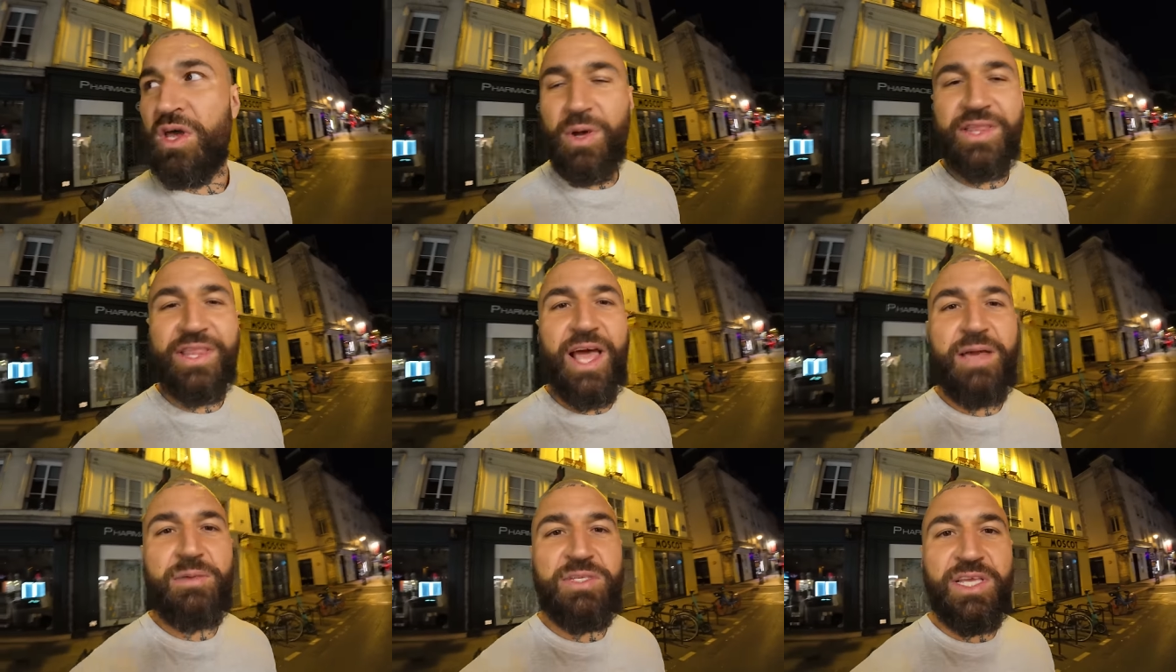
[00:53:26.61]
One
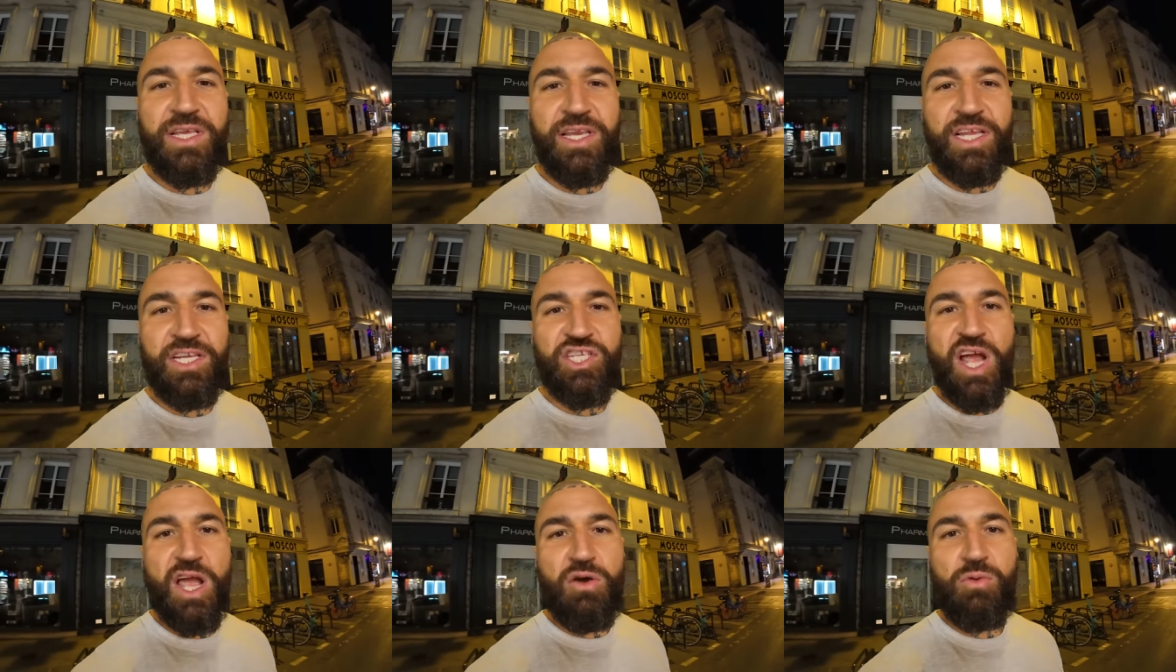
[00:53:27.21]
day I'm sitting
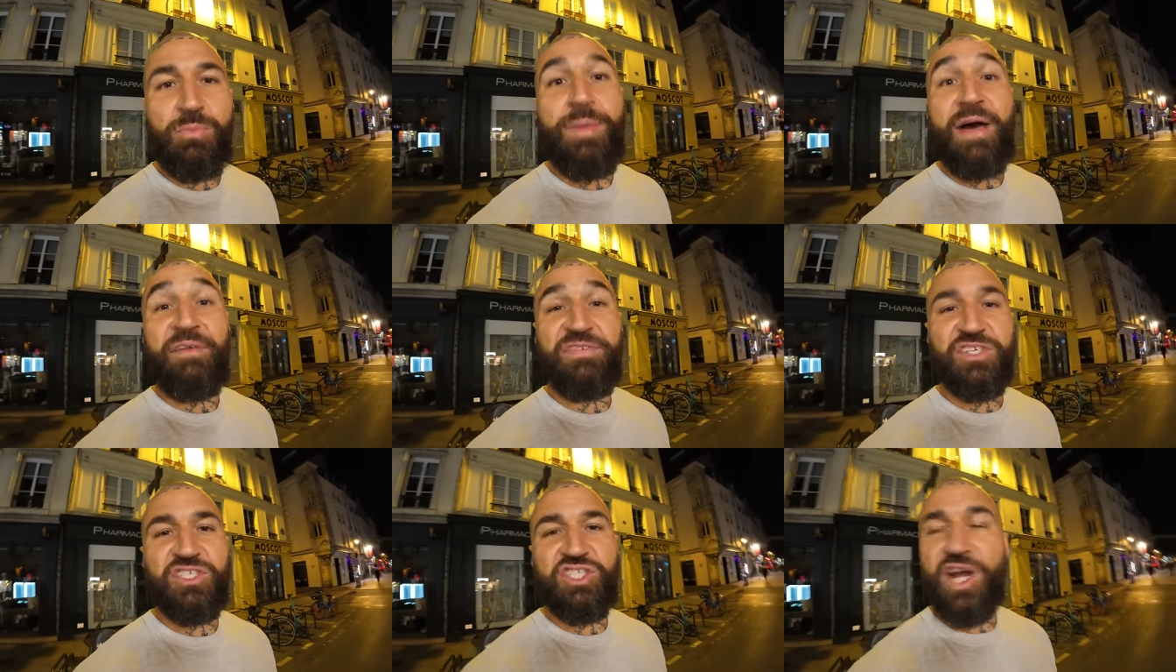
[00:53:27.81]
in jail,
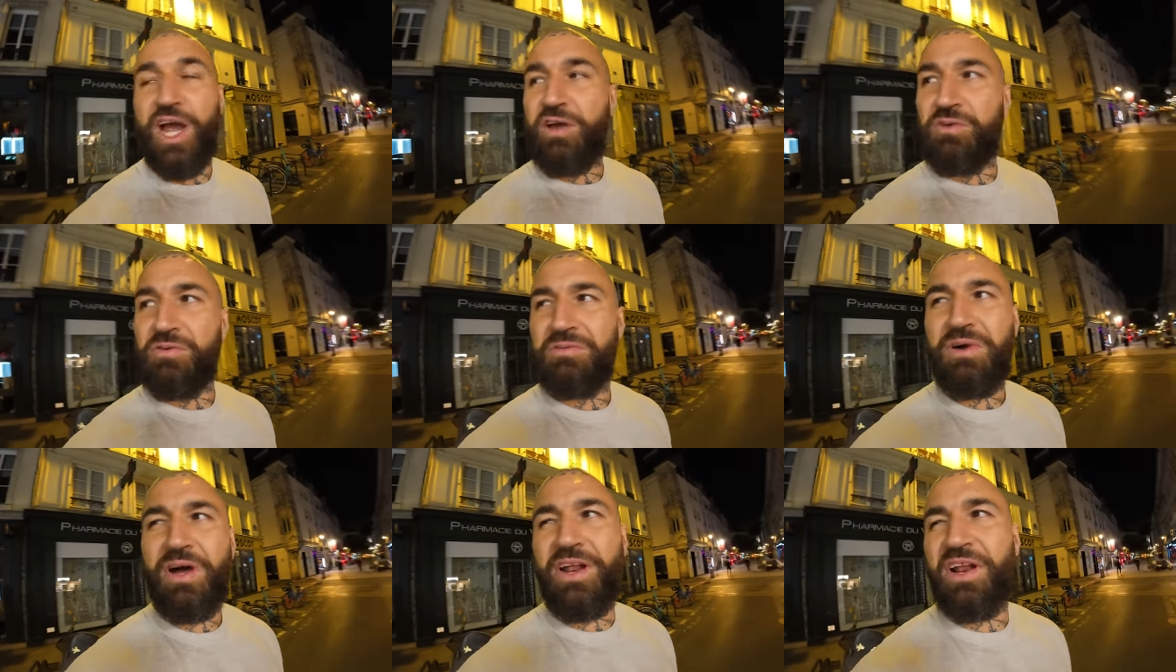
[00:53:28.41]
Bathurst
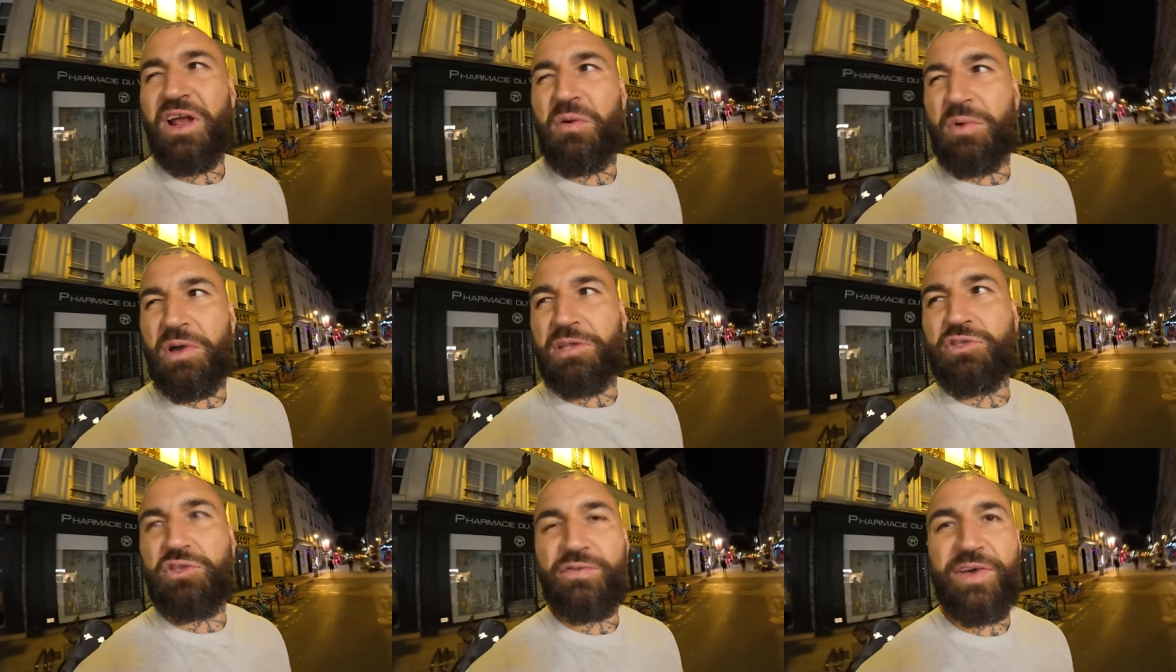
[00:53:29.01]
jail, I don't know
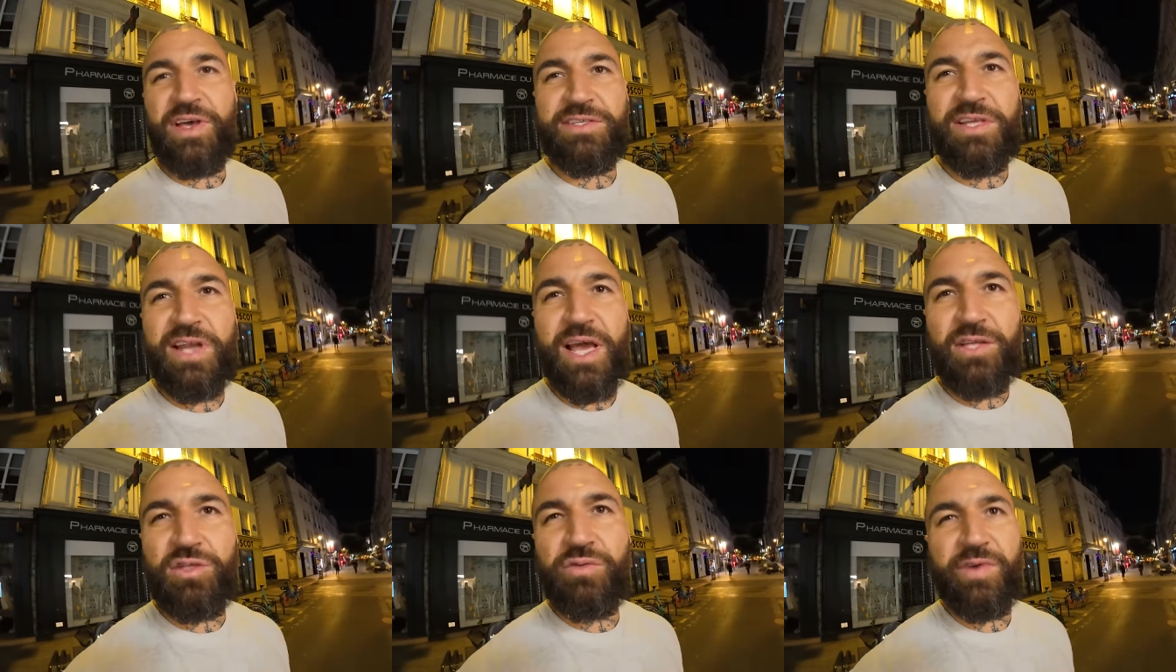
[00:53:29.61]
when,
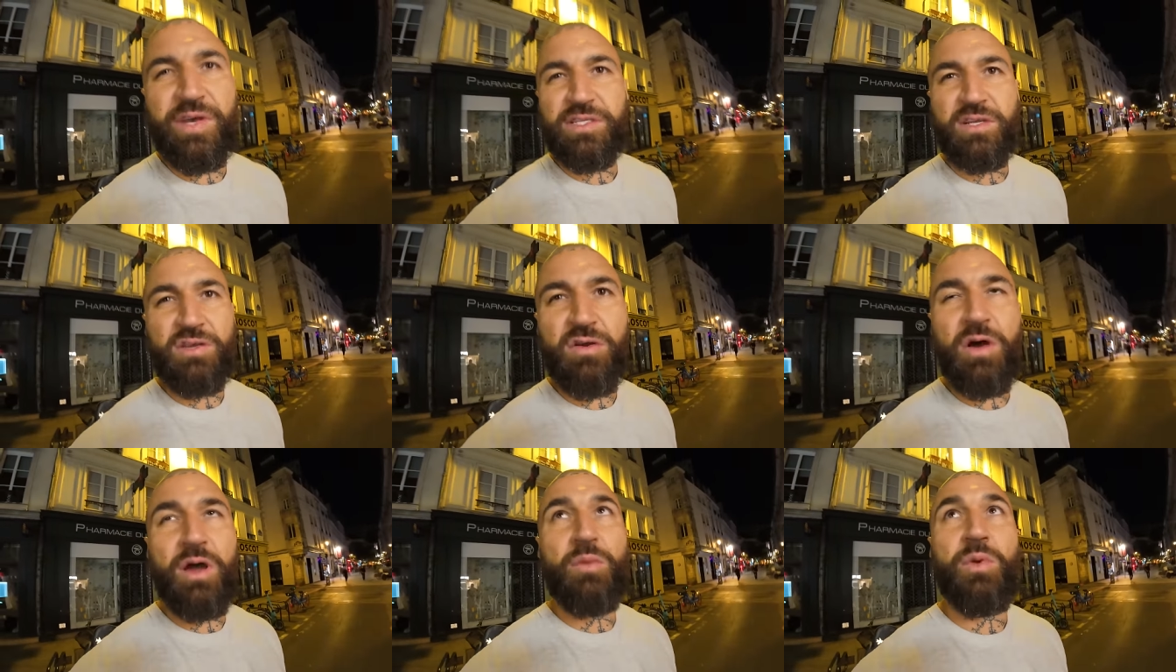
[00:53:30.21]
2008,
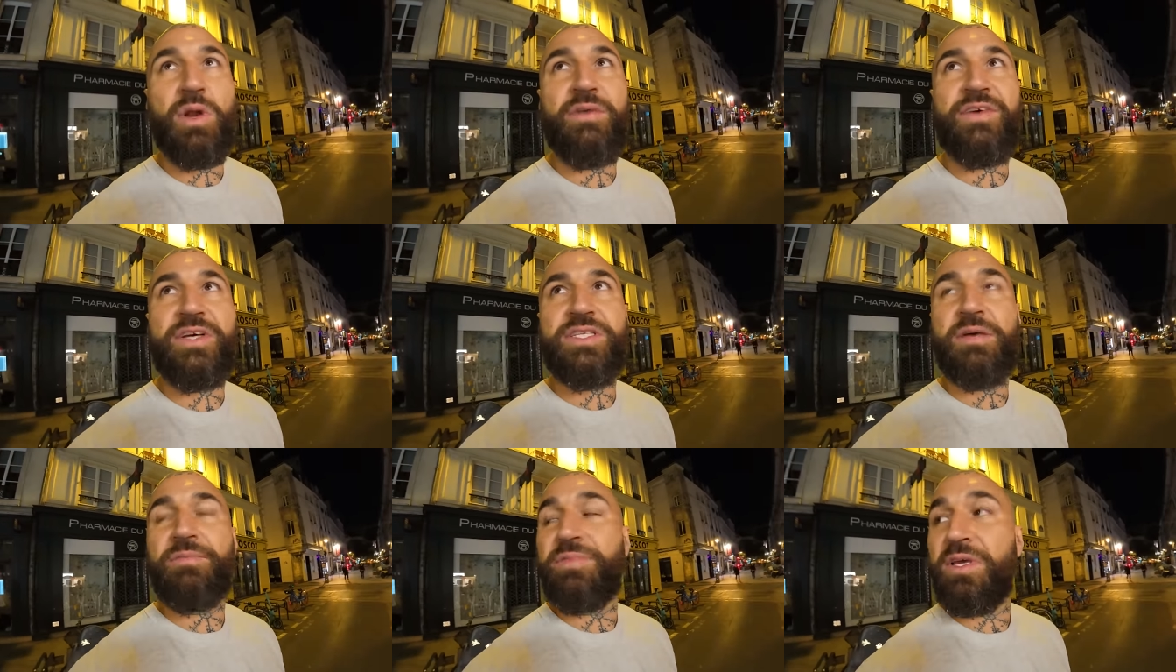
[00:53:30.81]
2009,
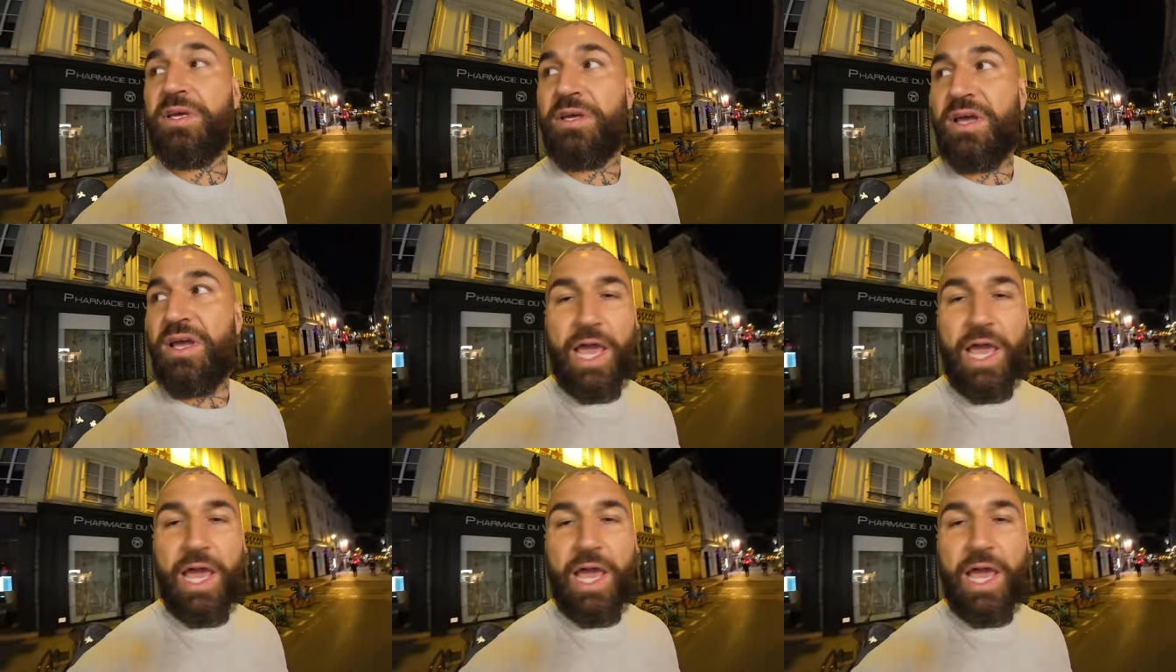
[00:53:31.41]
whenever something,